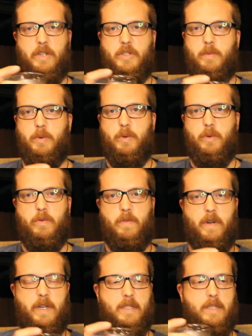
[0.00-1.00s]
Very
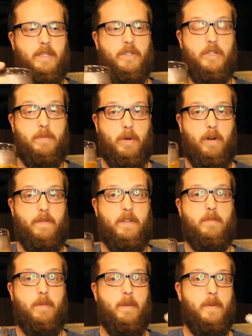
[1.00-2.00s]
smooth, very delicious.
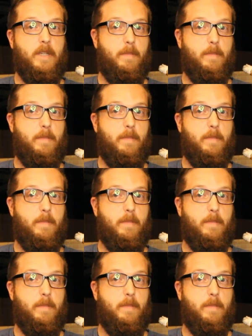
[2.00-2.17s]
Perfect